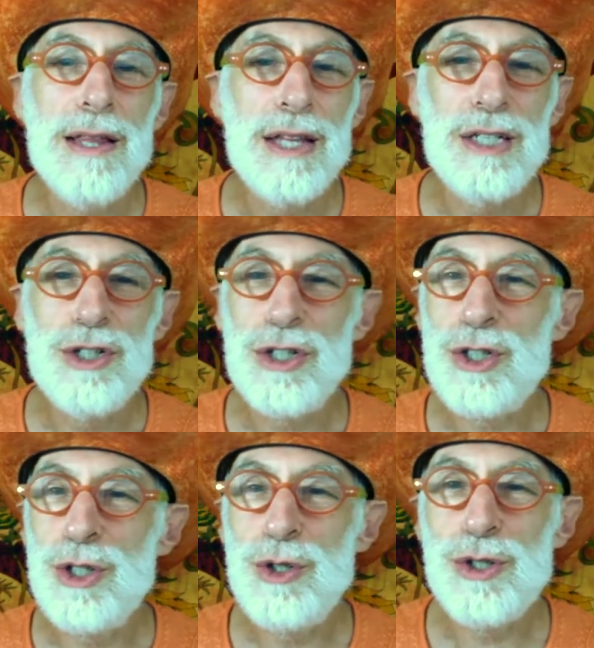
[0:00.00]
They
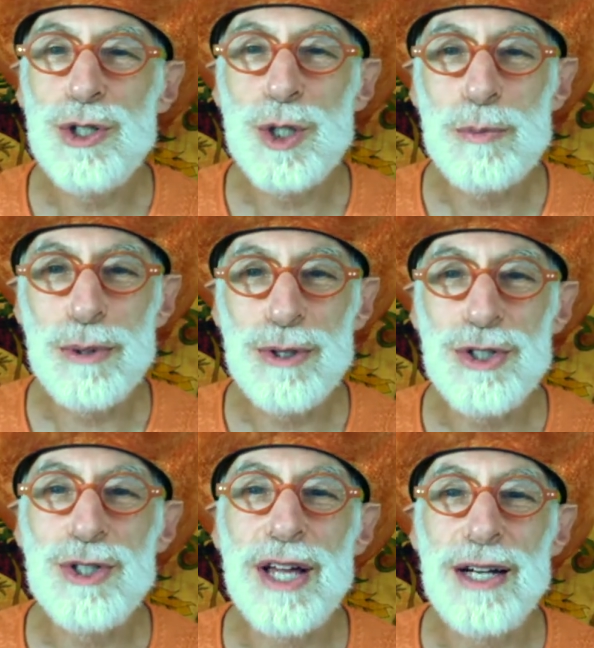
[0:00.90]
just used the
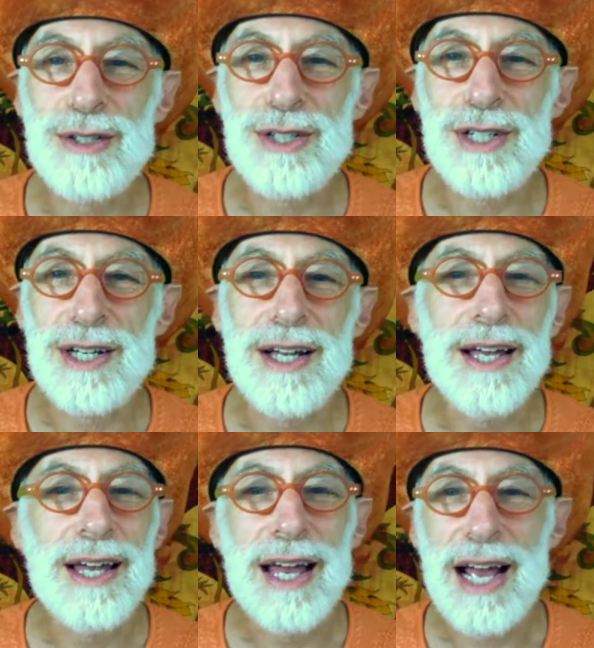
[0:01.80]
spiritual counseling,
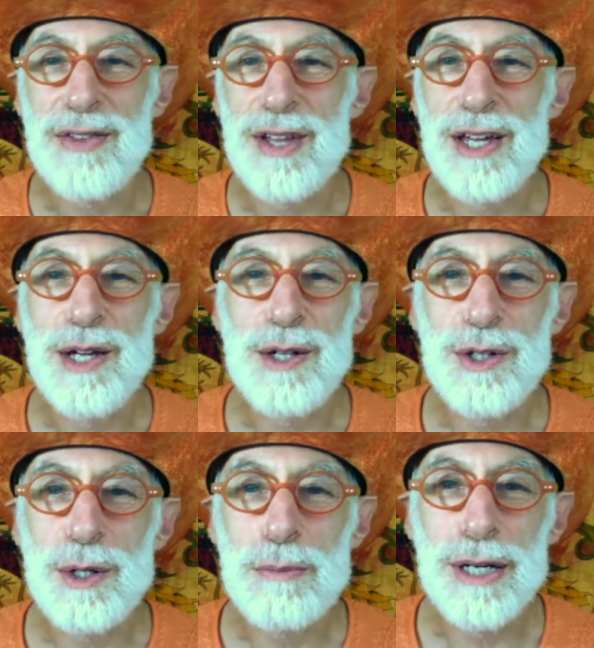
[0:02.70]
and they healed
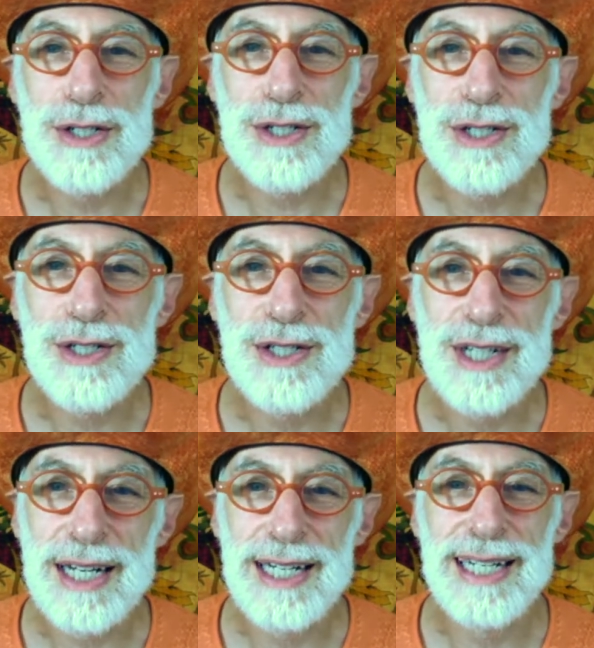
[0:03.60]
their patients
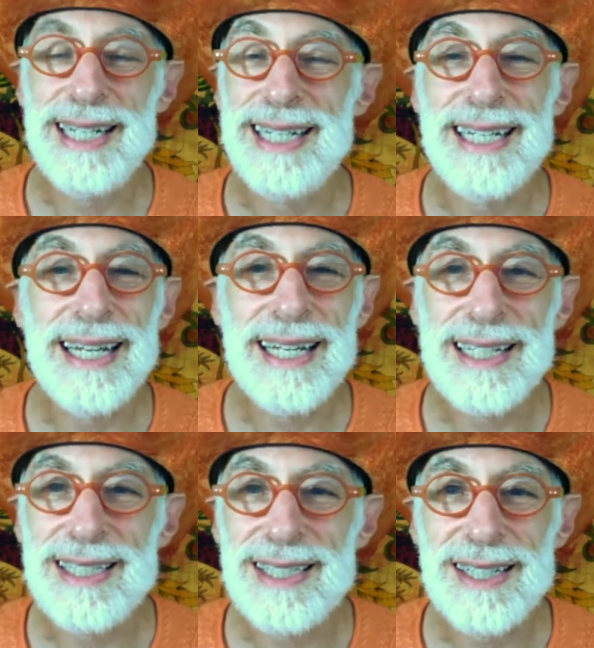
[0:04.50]
in
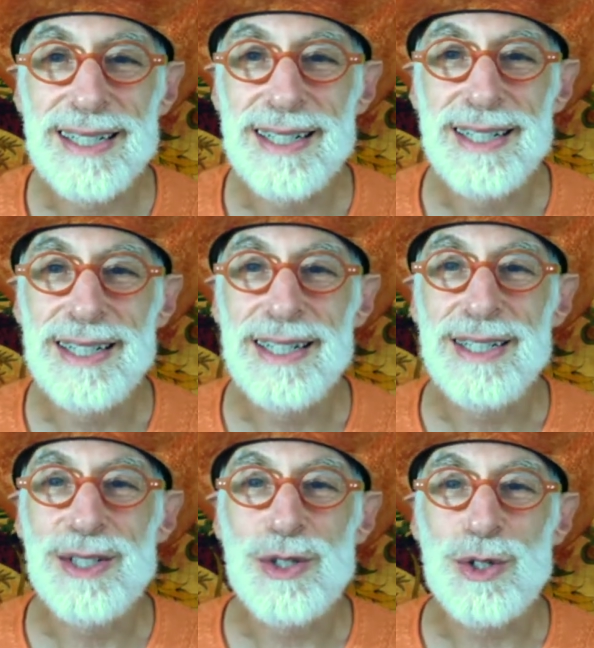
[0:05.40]
days.
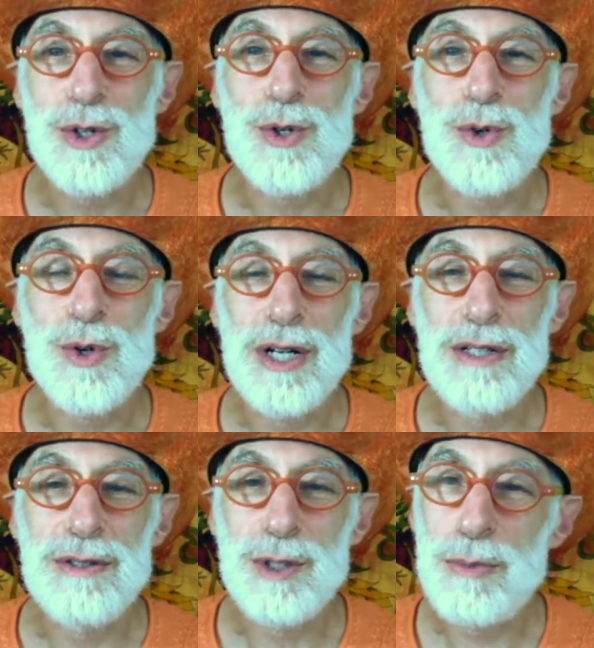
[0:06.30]
So
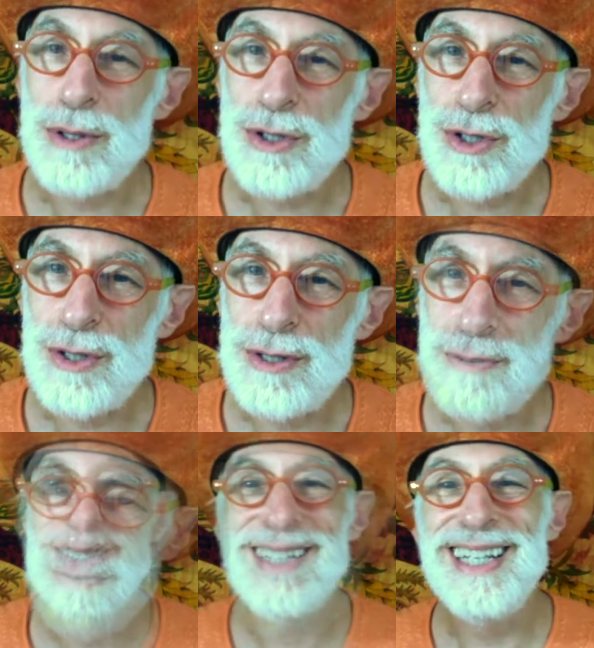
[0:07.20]
spiritual
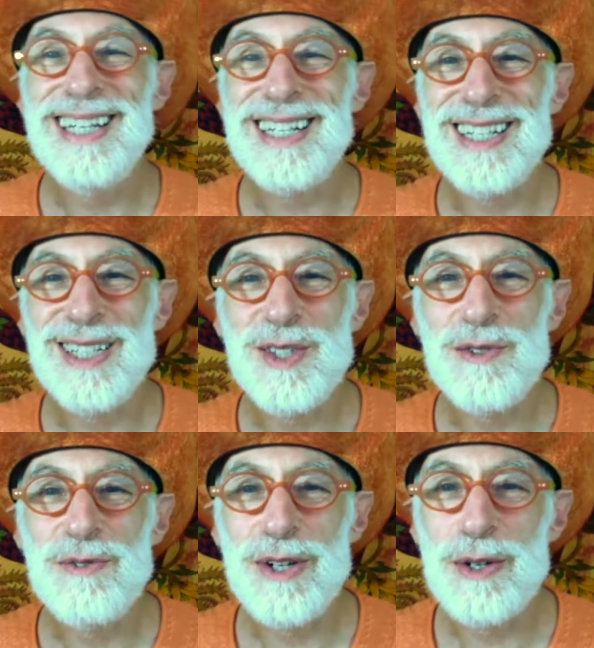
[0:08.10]
healing is
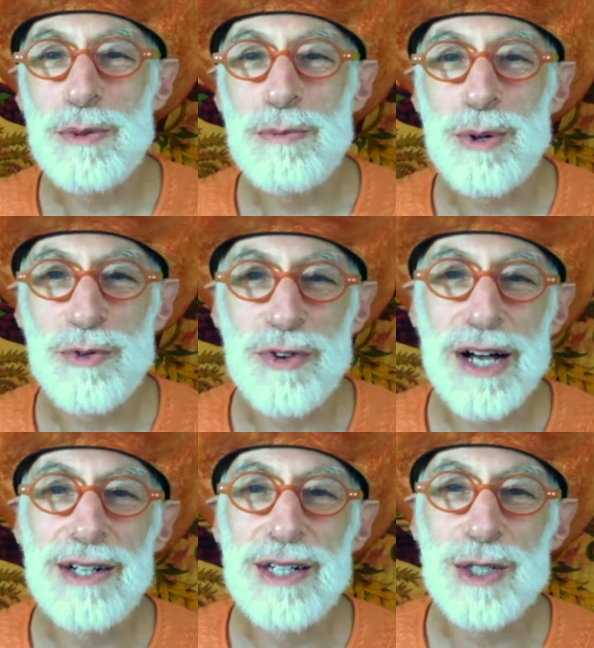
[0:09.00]
very
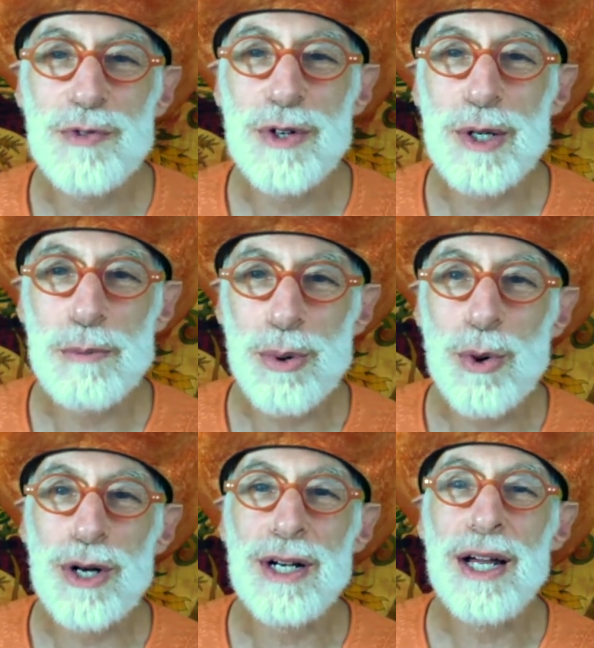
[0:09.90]
profound, and it's very
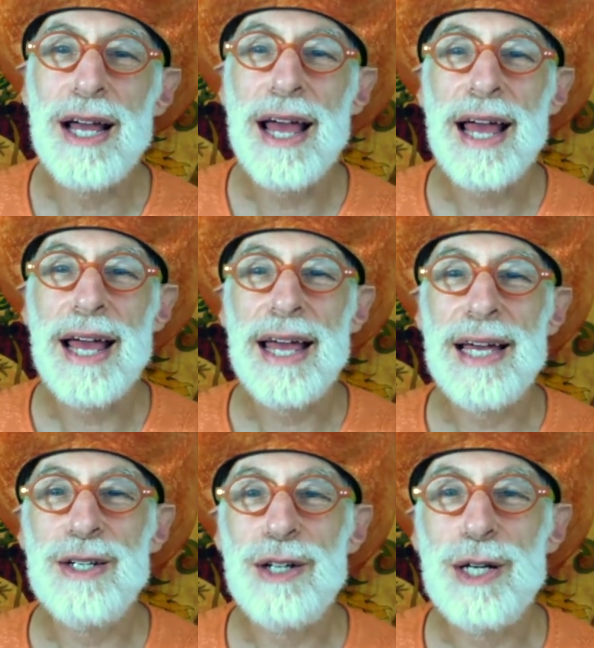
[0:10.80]
important.
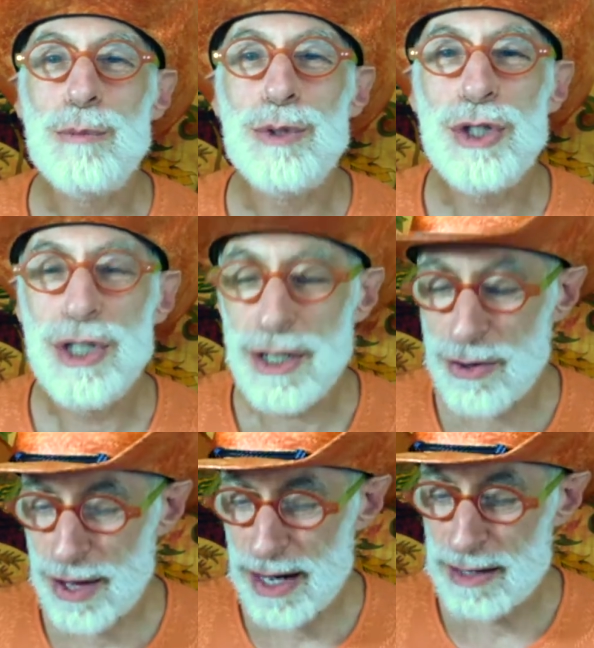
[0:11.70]
And to help share
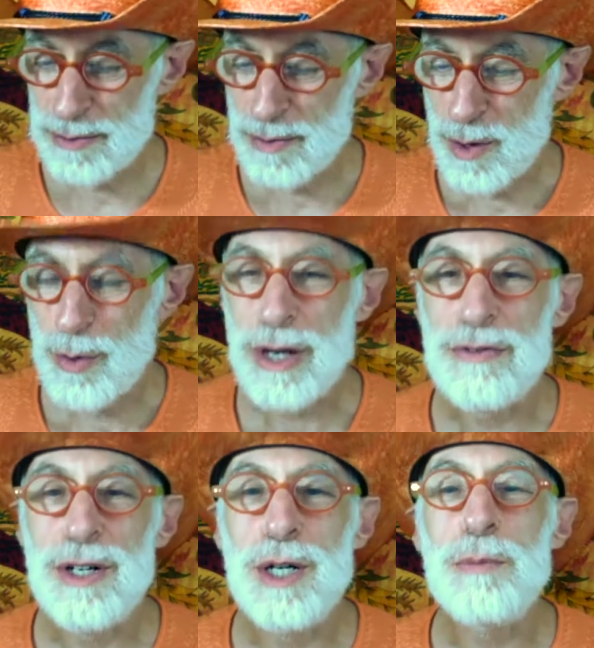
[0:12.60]
that, we
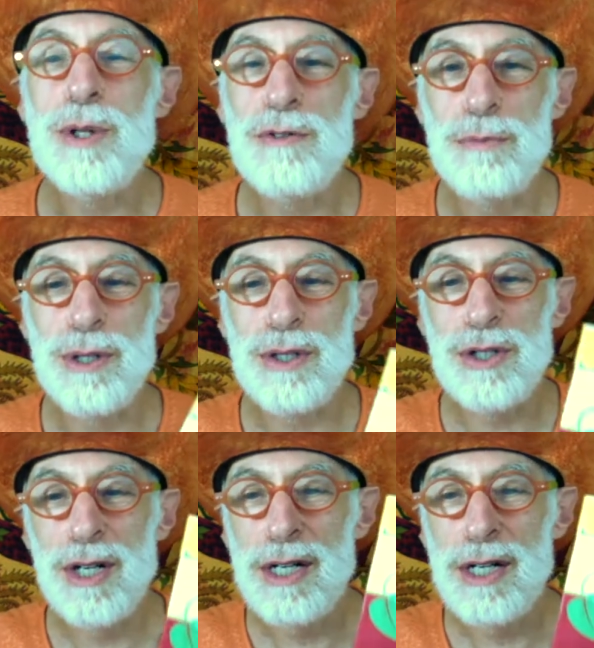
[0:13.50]
have a number of books.